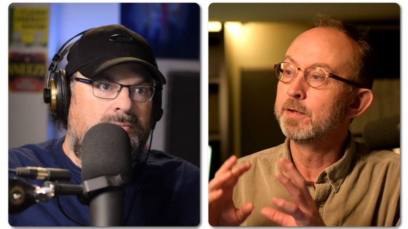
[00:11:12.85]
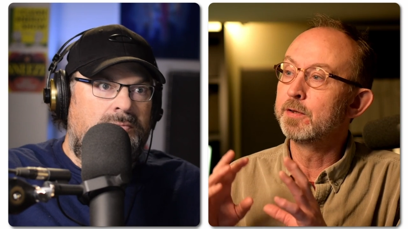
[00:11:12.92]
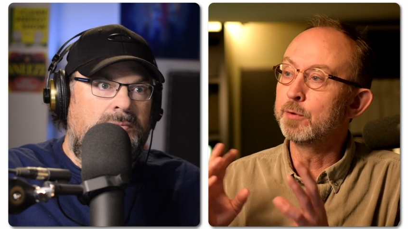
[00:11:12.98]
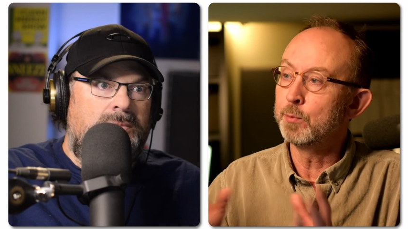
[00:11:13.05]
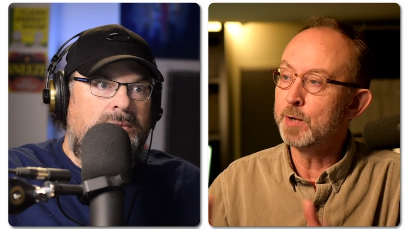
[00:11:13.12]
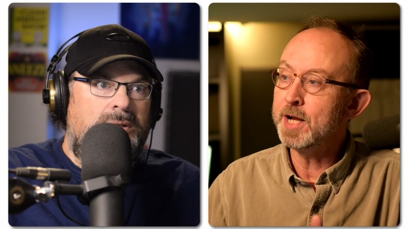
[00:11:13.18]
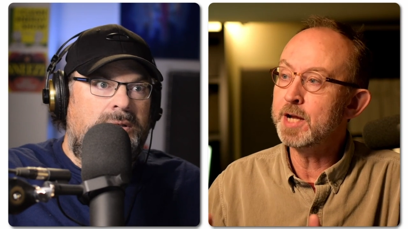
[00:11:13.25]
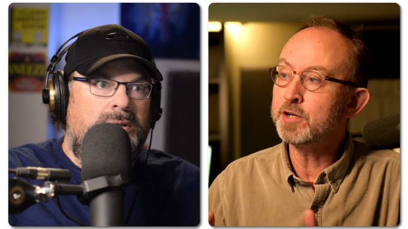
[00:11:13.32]

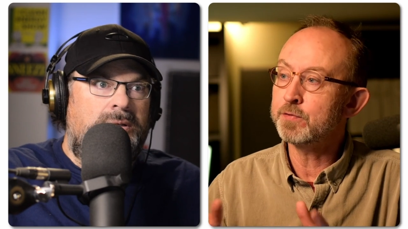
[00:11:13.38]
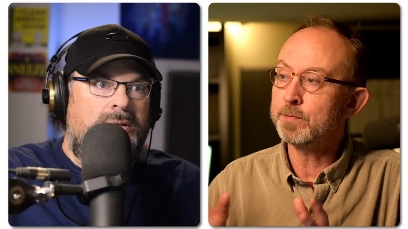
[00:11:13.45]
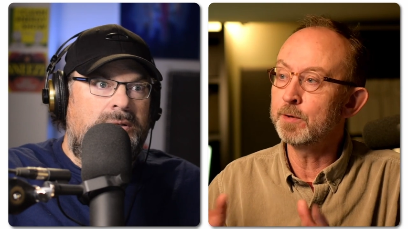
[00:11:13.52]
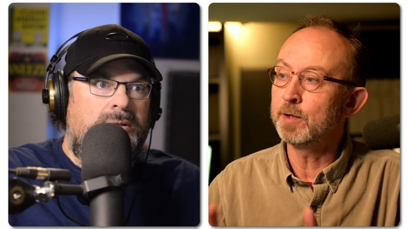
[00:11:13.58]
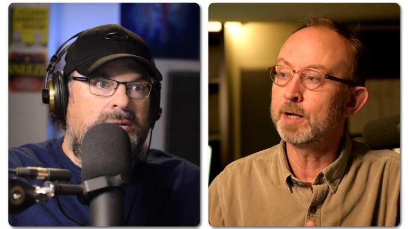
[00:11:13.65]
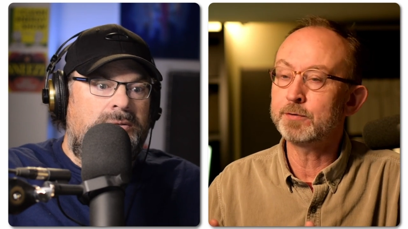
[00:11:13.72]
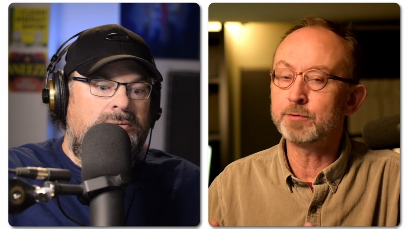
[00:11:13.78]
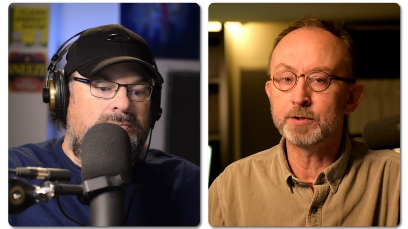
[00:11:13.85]
Speaker 1: the range for
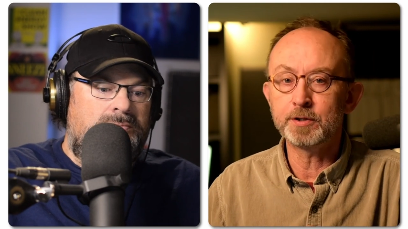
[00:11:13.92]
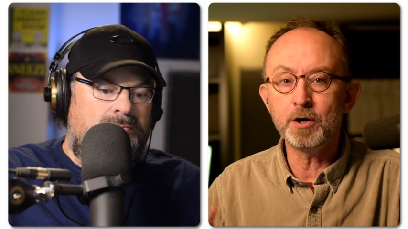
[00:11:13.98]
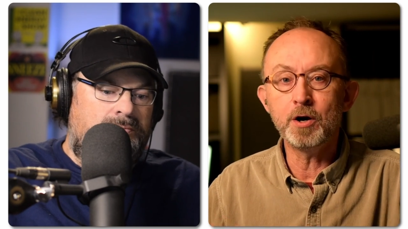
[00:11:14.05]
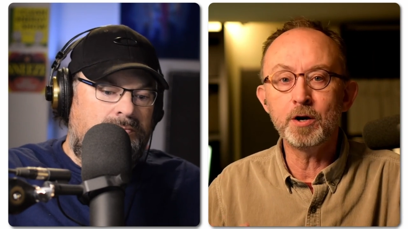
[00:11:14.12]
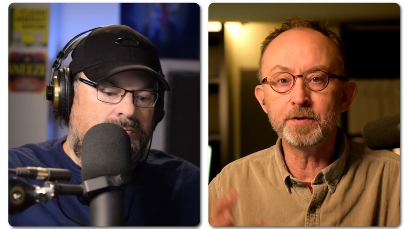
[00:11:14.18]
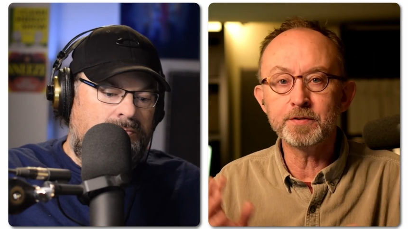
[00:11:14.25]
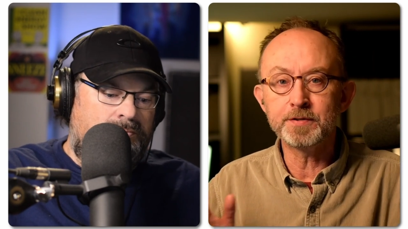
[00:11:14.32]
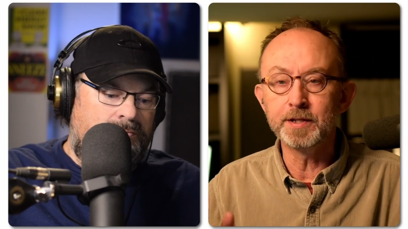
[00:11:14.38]
electric
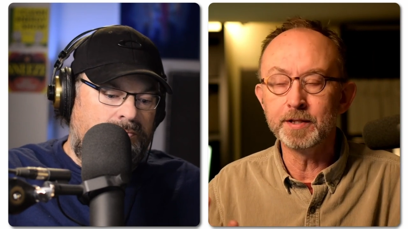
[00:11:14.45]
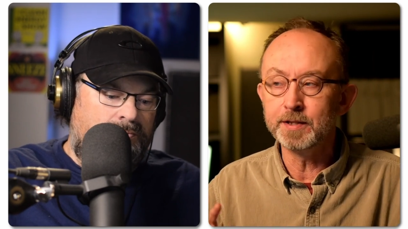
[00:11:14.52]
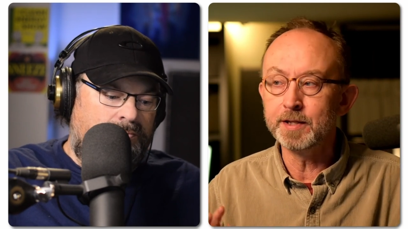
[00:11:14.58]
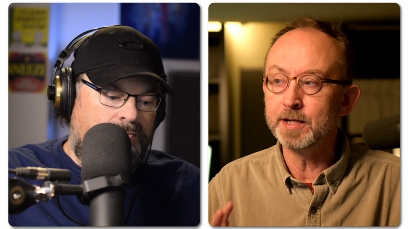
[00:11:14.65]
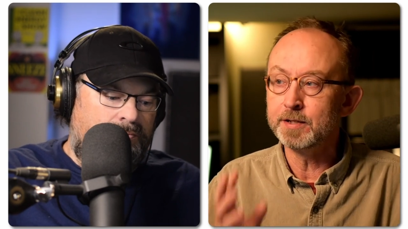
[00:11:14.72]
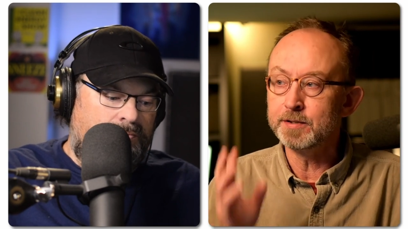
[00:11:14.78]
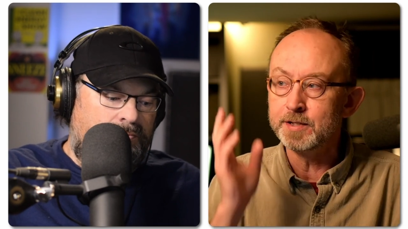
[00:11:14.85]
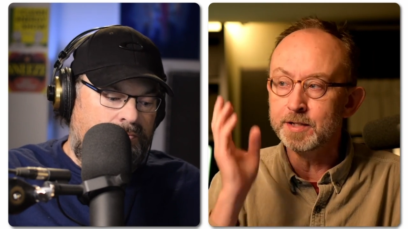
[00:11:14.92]
cars, that
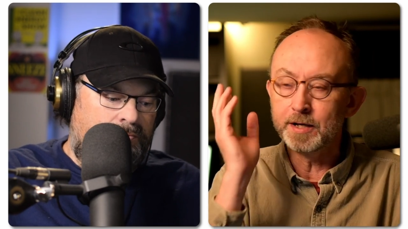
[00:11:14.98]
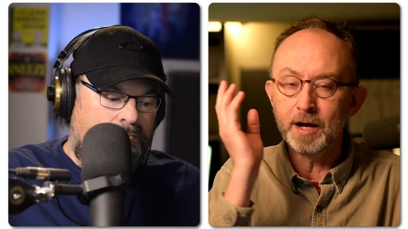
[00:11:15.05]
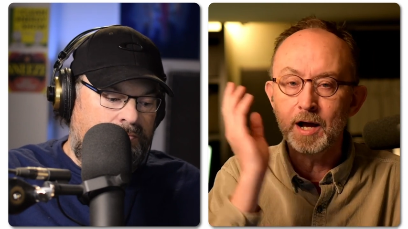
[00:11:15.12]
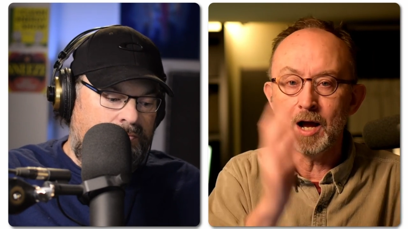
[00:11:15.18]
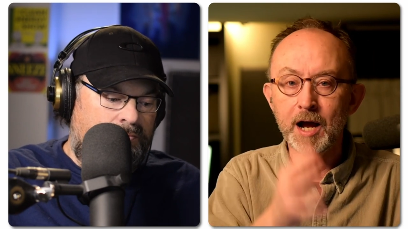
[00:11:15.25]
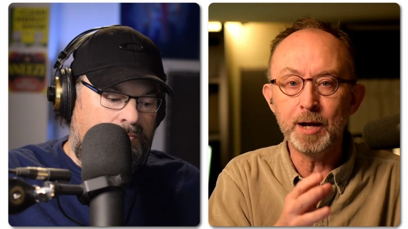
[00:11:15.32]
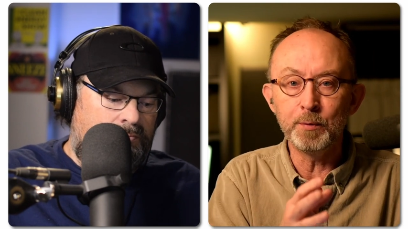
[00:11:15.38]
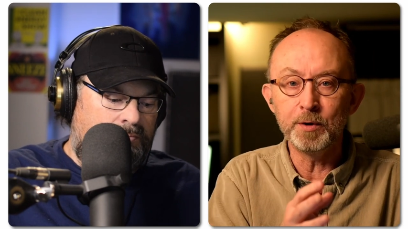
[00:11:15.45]
they did a
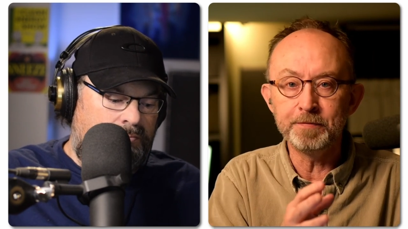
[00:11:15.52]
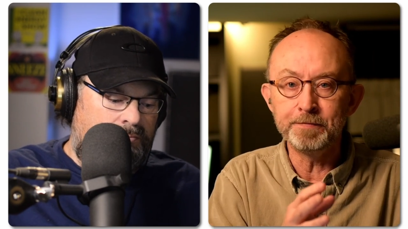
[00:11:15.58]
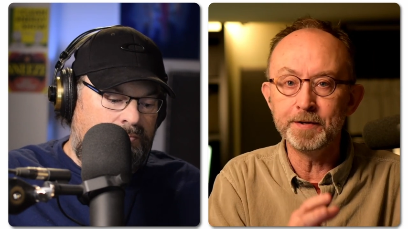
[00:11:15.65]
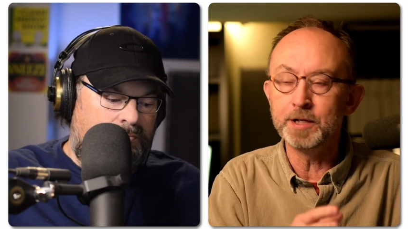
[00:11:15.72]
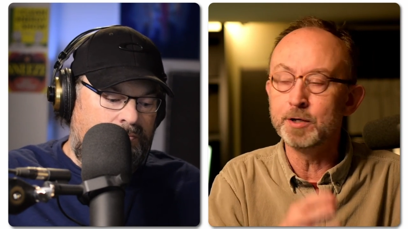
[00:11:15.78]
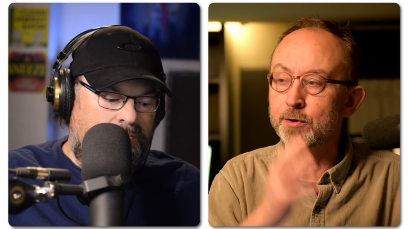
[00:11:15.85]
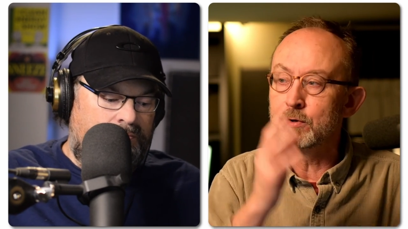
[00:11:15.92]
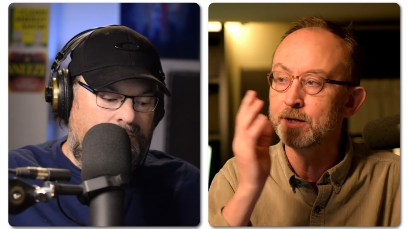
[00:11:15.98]
highway
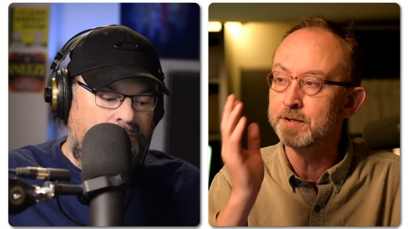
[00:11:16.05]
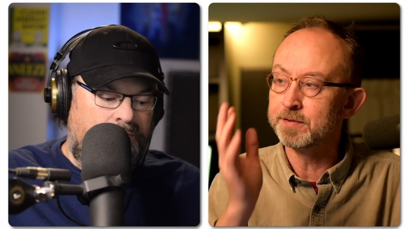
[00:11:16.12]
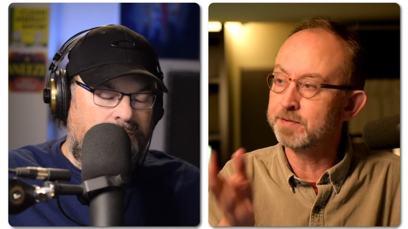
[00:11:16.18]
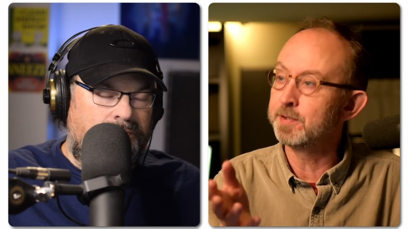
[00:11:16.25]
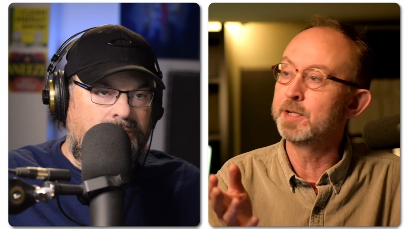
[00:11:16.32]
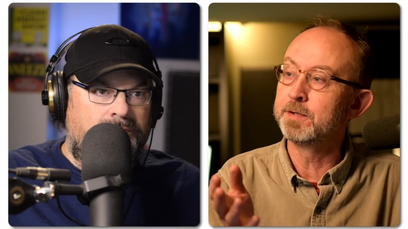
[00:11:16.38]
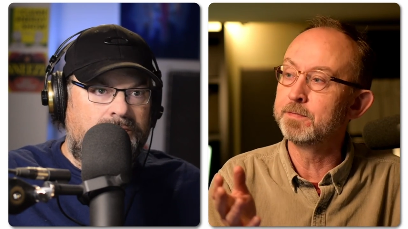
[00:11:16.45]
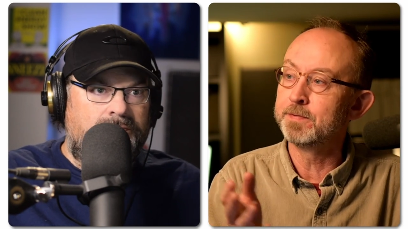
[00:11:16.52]
figure and a
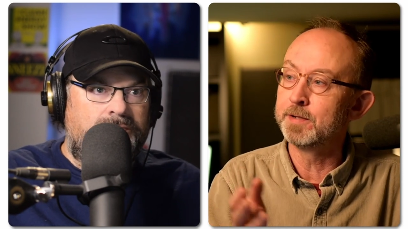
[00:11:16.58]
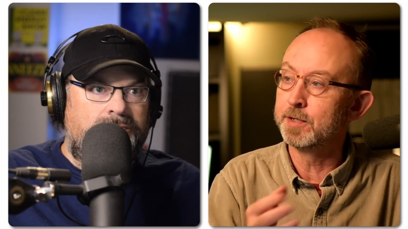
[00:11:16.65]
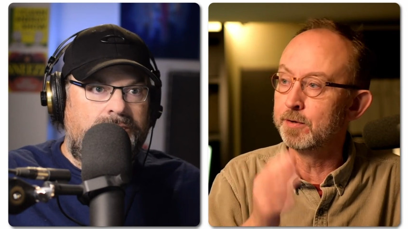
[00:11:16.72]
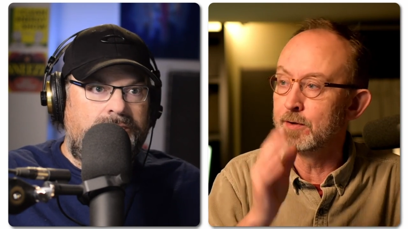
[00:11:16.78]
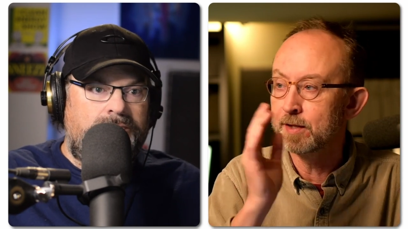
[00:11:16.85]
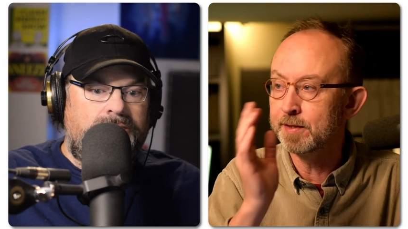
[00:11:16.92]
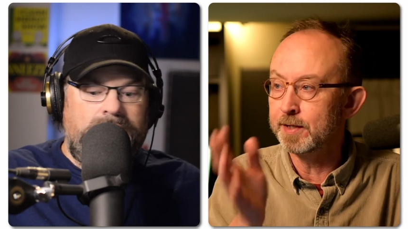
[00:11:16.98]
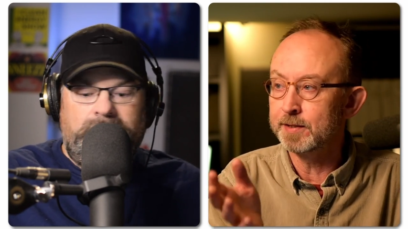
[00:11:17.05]
city
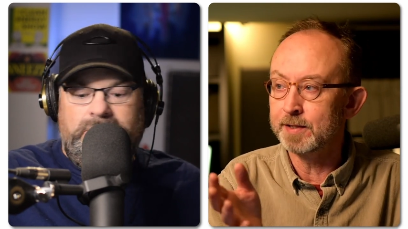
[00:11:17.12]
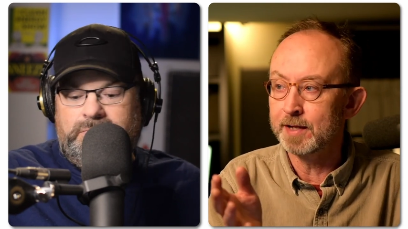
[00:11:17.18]
figure. I think